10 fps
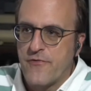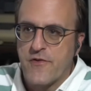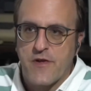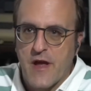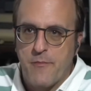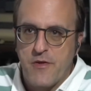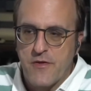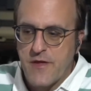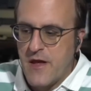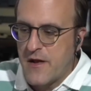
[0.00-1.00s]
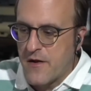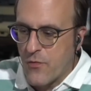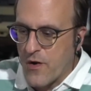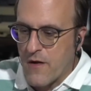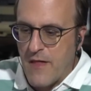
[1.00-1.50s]
that you got built in and
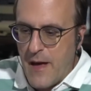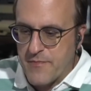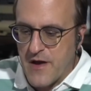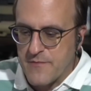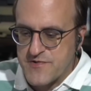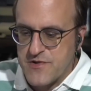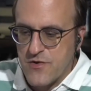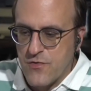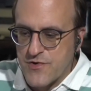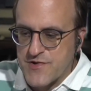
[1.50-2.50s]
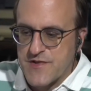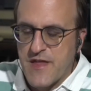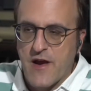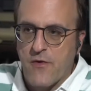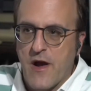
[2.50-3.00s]
what our laptops do, which isn't
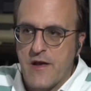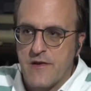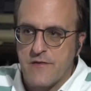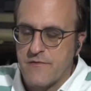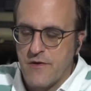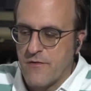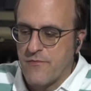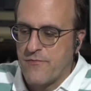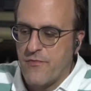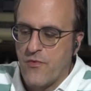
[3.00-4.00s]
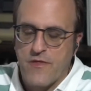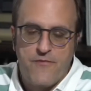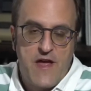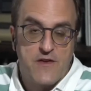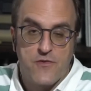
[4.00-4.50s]
that great. And, when the
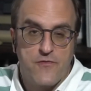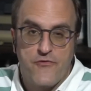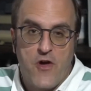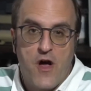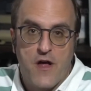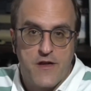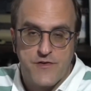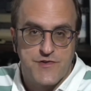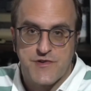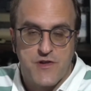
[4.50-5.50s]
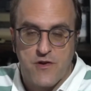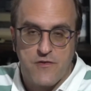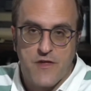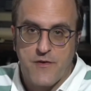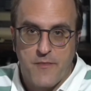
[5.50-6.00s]
fan turns on, you hear
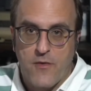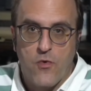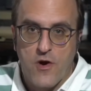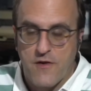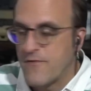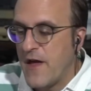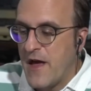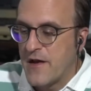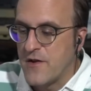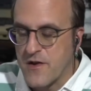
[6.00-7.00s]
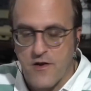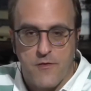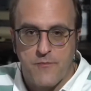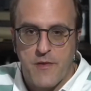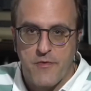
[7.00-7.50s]
nothing but whirring fan, and you can hear
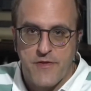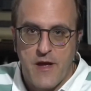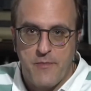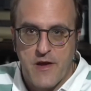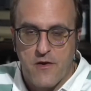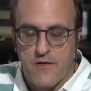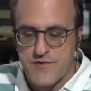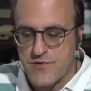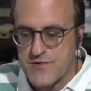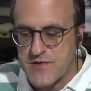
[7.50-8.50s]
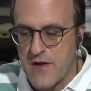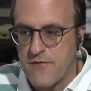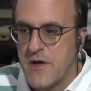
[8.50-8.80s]
people typing and all that sort of stuff.